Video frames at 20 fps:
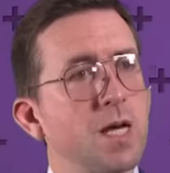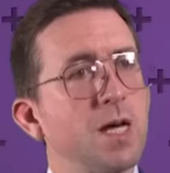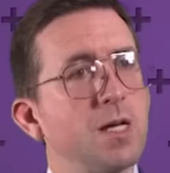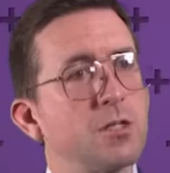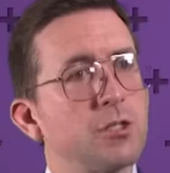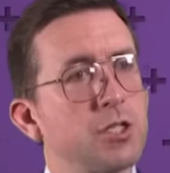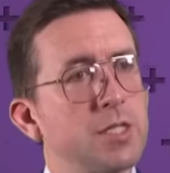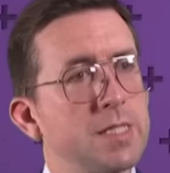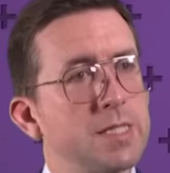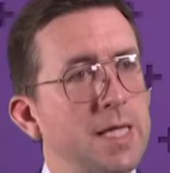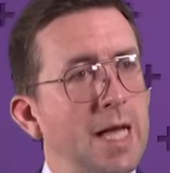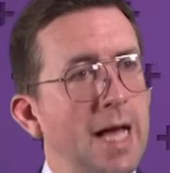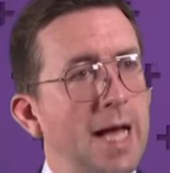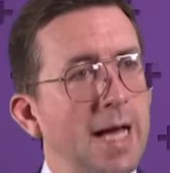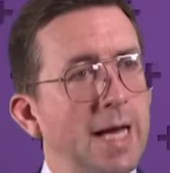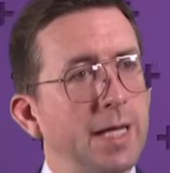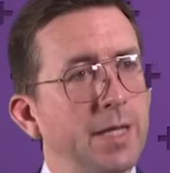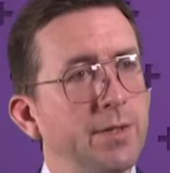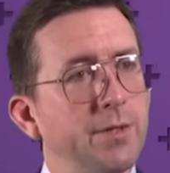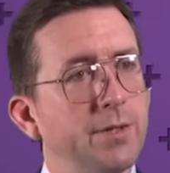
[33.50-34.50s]
touched his
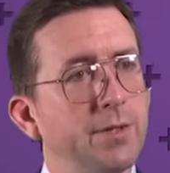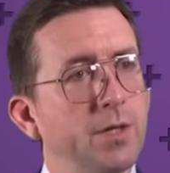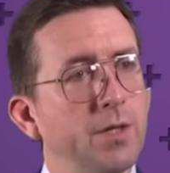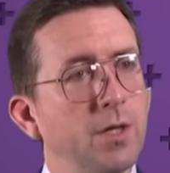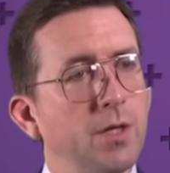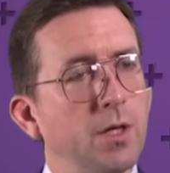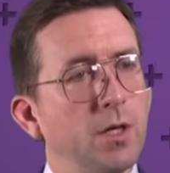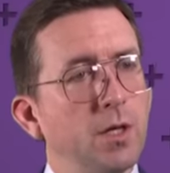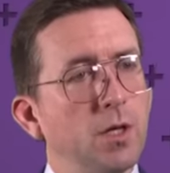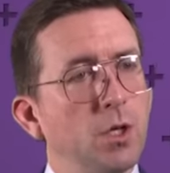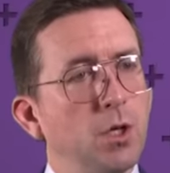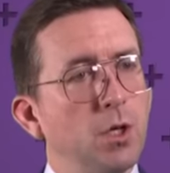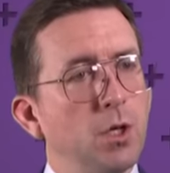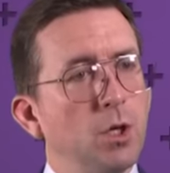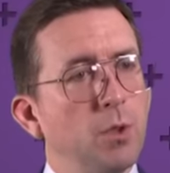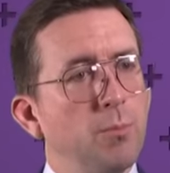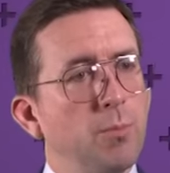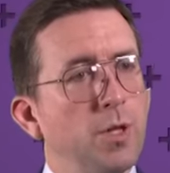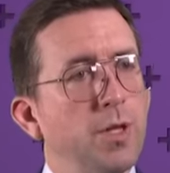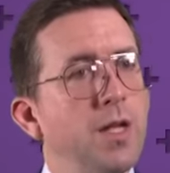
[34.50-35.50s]
hand,
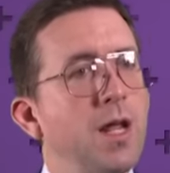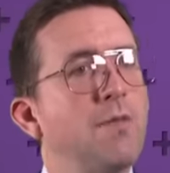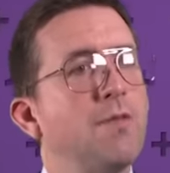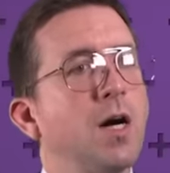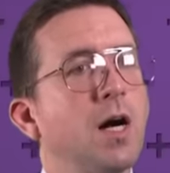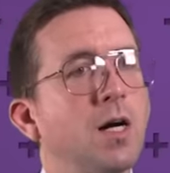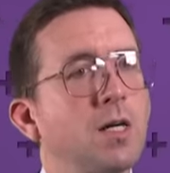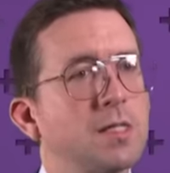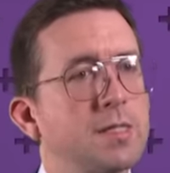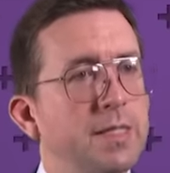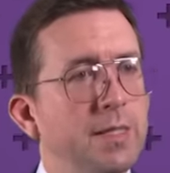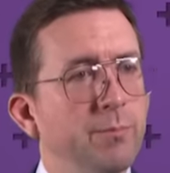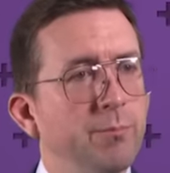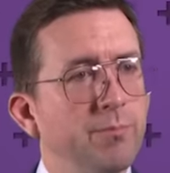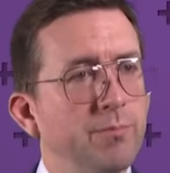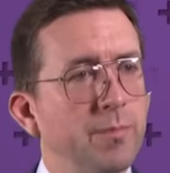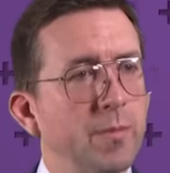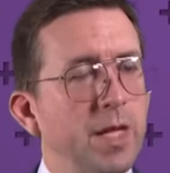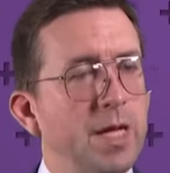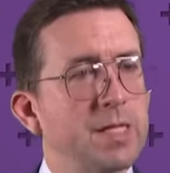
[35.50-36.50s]
but never hugged him.
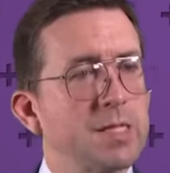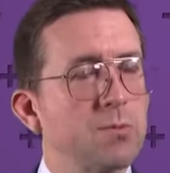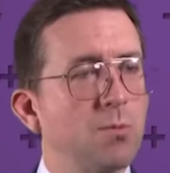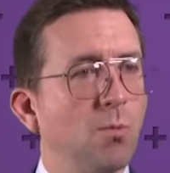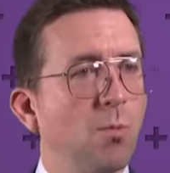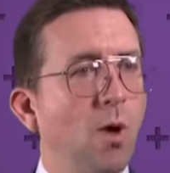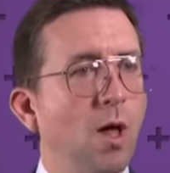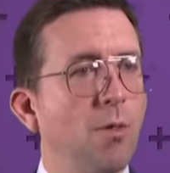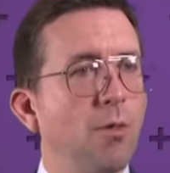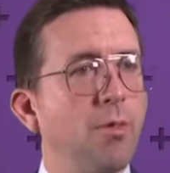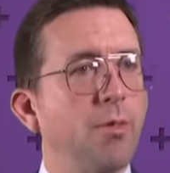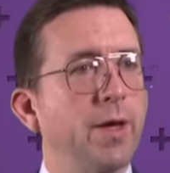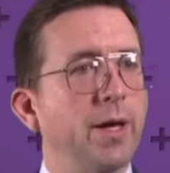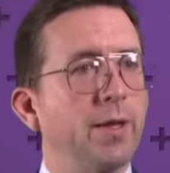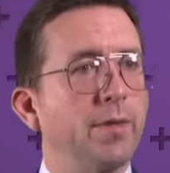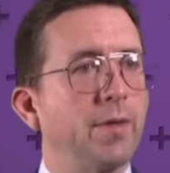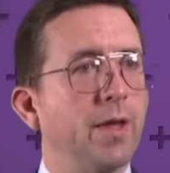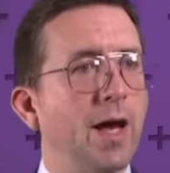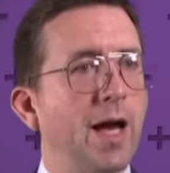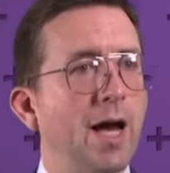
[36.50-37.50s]
That's one
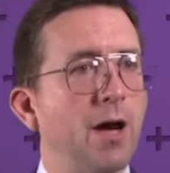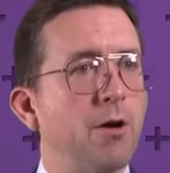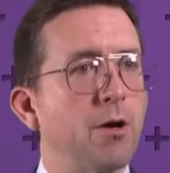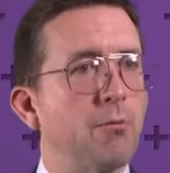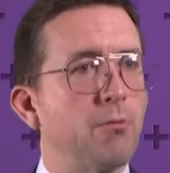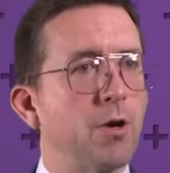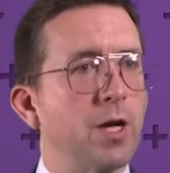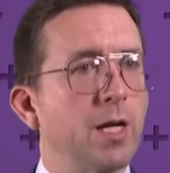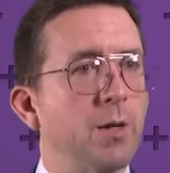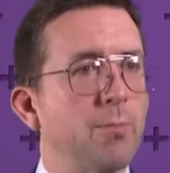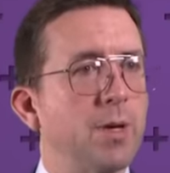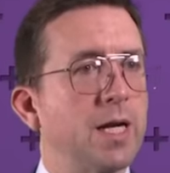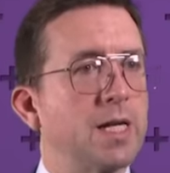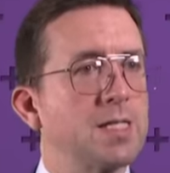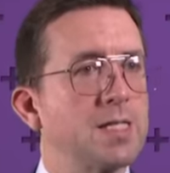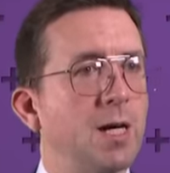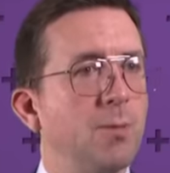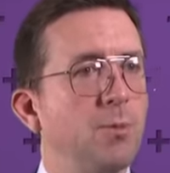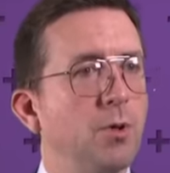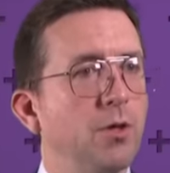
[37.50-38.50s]
thing that Harry really
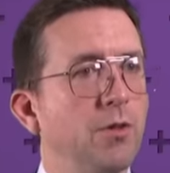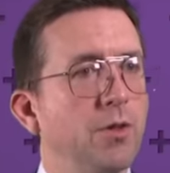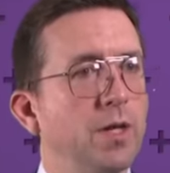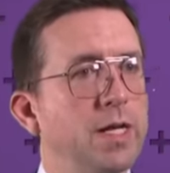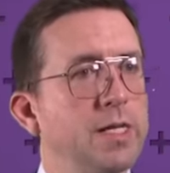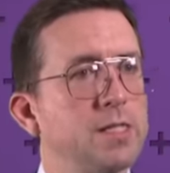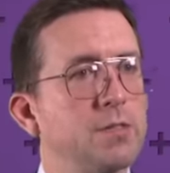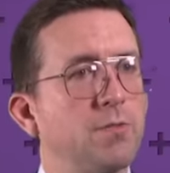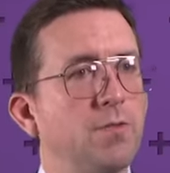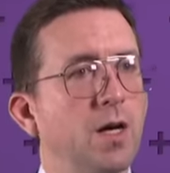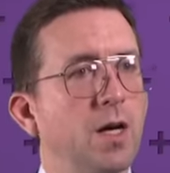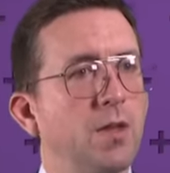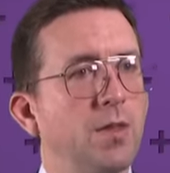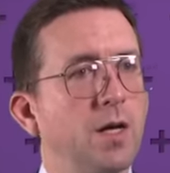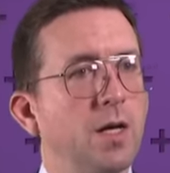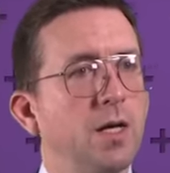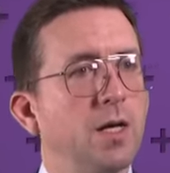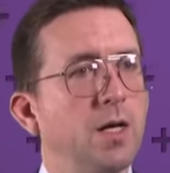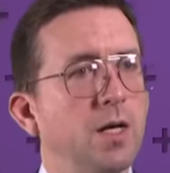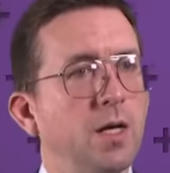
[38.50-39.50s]
picked up on, that his
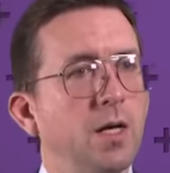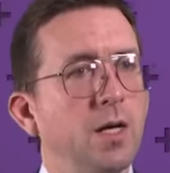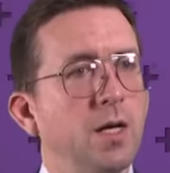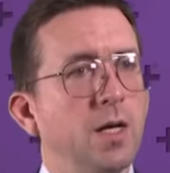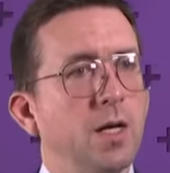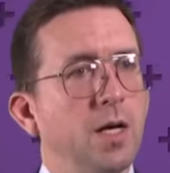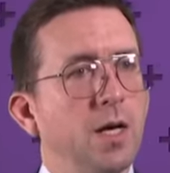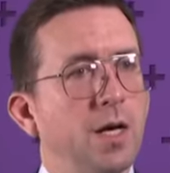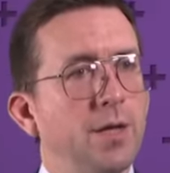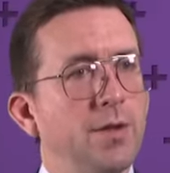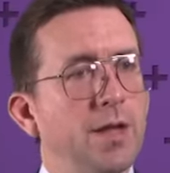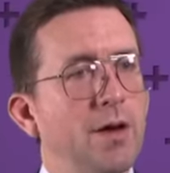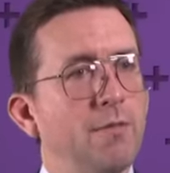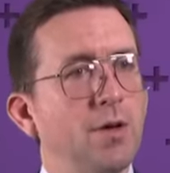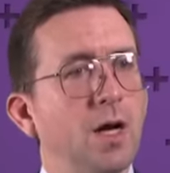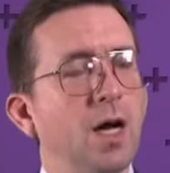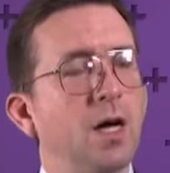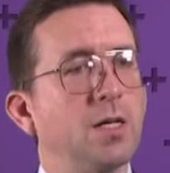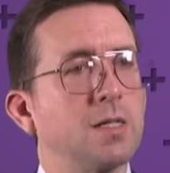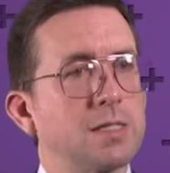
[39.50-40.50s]
father had
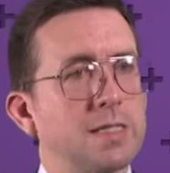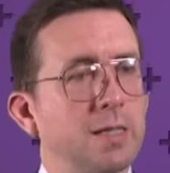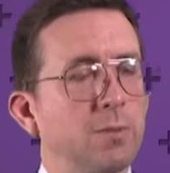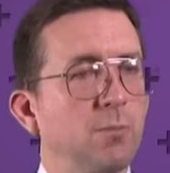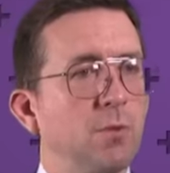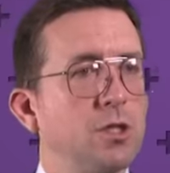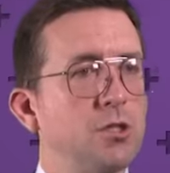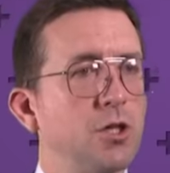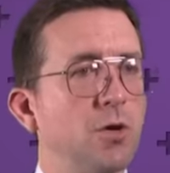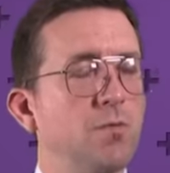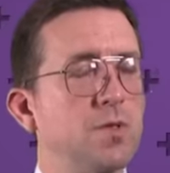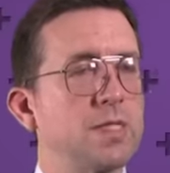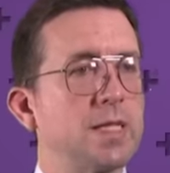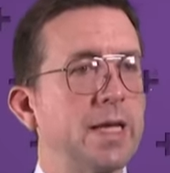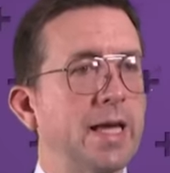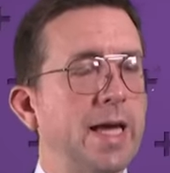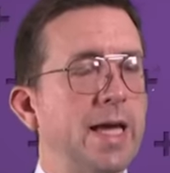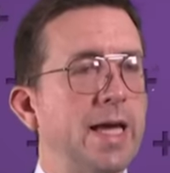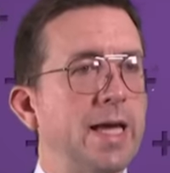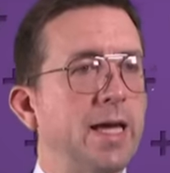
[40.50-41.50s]
never hugged him, which
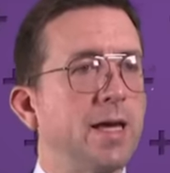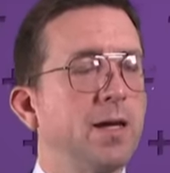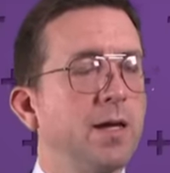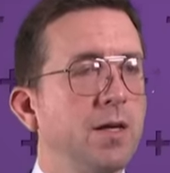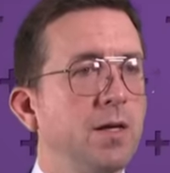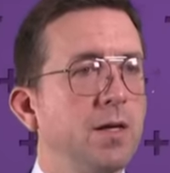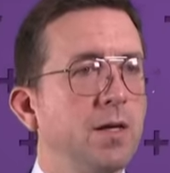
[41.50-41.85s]
obviously he